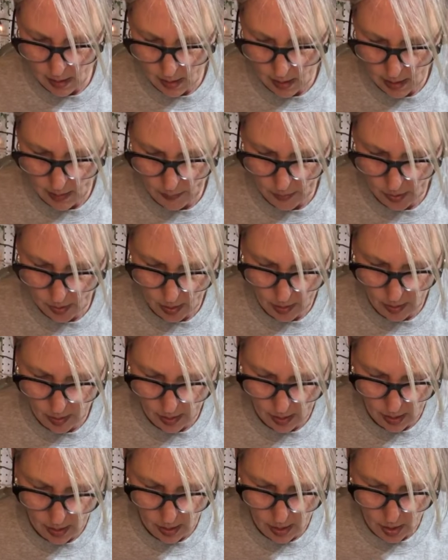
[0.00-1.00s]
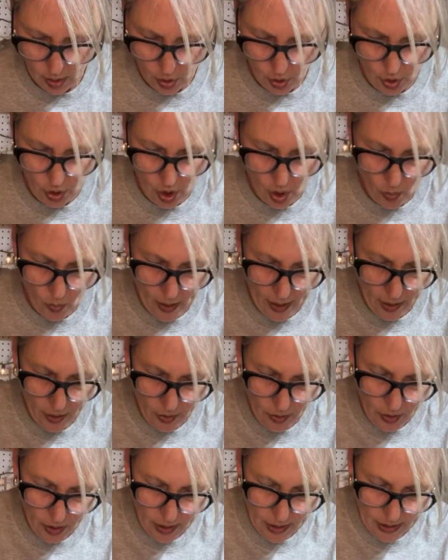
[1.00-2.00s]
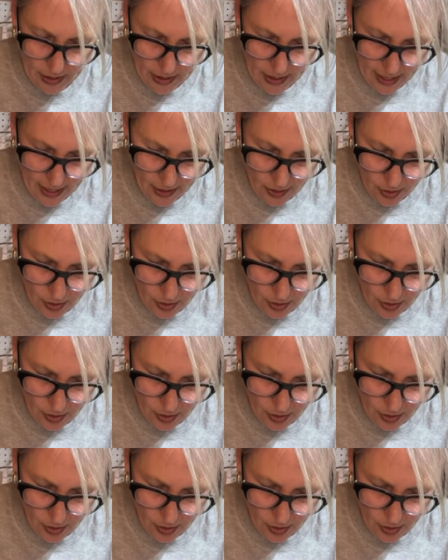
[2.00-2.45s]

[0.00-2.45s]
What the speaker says: I'm just going to, you know what I could have done? I could